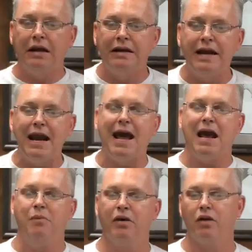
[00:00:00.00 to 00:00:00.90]
in the
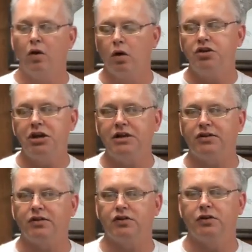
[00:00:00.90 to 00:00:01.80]
name of the Lord
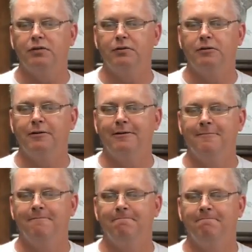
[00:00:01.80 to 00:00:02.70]
Jesus.
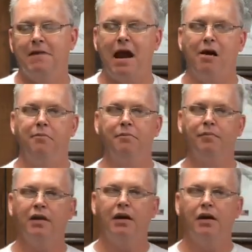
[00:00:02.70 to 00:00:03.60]
Now,
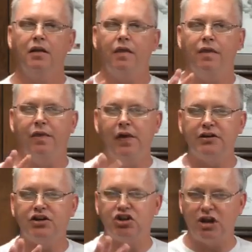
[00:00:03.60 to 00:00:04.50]

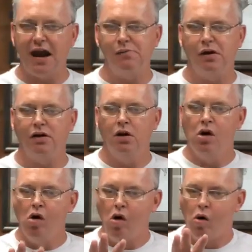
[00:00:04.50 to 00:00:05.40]
this statement,
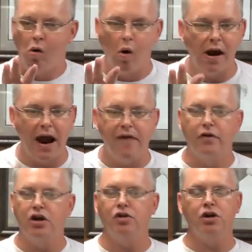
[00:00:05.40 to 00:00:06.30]

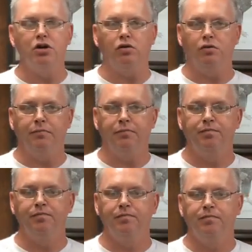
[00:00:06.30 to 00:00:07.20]
whatever you do,
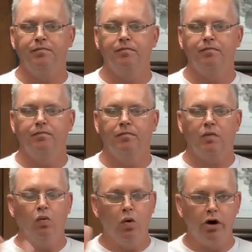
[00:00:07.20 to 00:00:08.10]

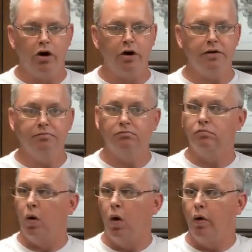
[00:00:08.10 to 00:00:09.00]
word
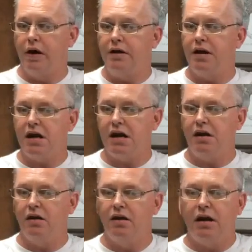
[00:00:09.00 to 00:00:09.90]
or
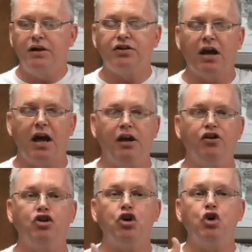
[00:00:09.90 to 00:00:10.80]
indeed, he
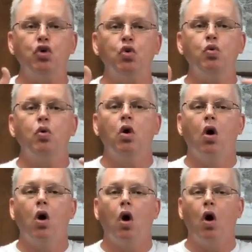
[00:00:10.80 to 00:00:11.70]
said, do
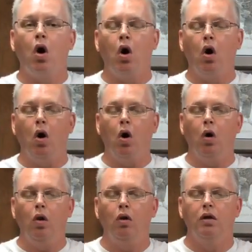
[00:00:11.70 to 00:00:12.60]

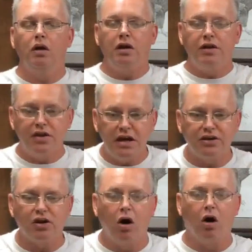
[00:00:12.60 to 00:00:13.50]
all.
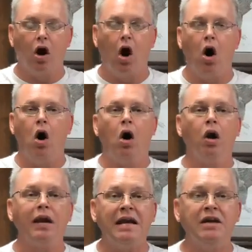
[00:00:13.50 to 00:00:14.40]
These are
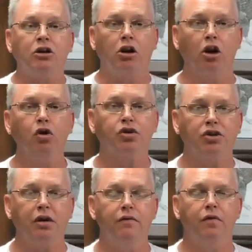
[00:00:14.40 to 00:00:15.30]
all
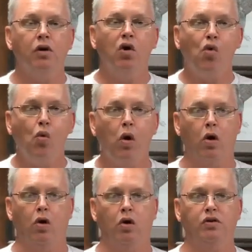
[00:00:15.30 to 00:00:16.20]
inclusive
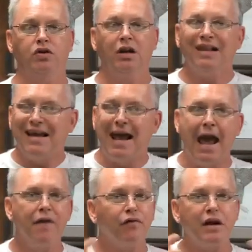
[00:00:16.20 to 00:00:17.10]
words.
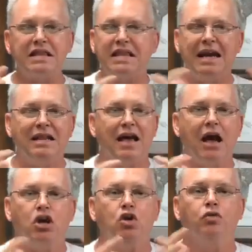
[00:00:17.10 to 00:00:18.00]
Let everything
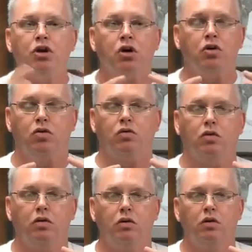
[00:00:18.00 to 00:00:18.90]
that you do,
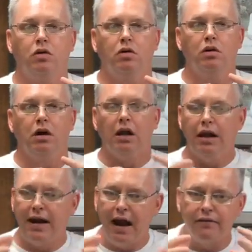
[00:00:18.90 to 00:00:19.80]

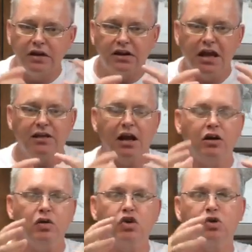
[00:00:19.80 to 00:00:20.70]
let everything
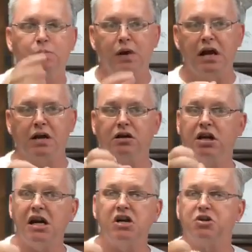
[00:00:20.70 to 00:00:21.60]
that you
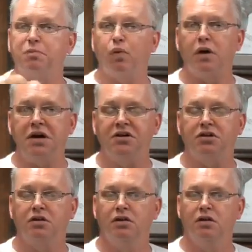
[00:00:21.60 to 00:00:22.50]
speak, teach,
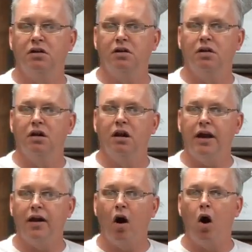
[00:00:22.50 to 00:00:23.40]
preach,
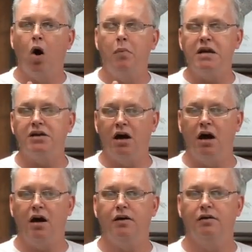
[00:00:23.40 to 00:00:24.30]
let it all be
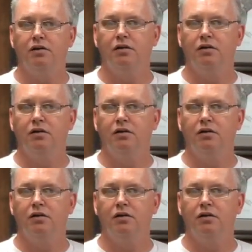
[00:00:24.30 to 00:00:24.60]
done